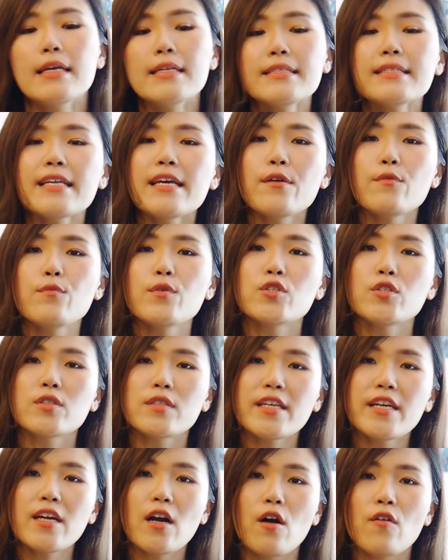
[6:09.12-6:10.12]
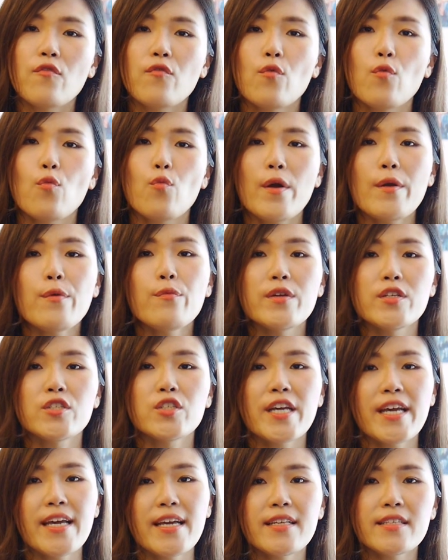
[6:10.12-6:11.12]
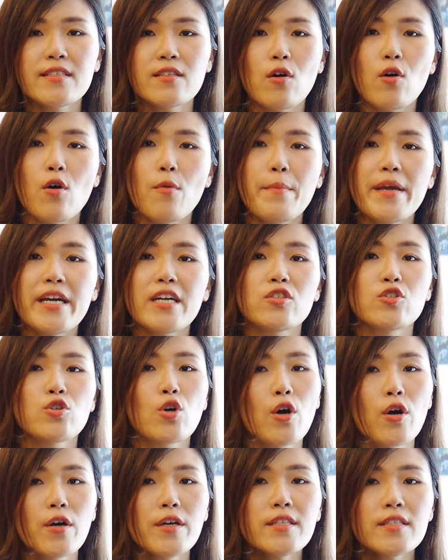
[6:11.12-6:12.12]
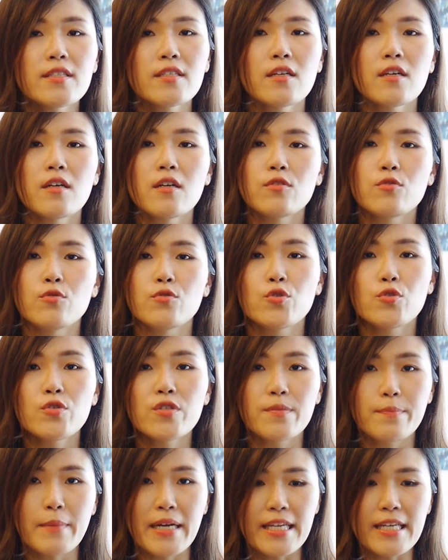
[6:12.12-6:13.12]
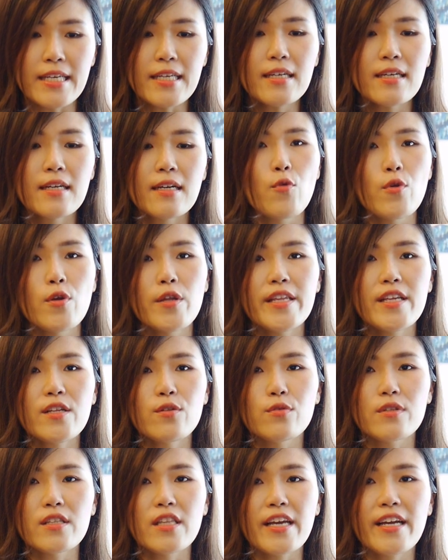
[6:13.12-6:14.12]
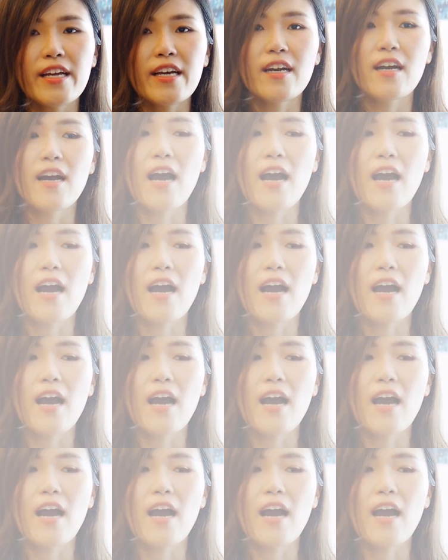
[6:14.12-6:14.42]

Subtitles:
Instead, we should think of when we chase or make a choice to choose money, we need to think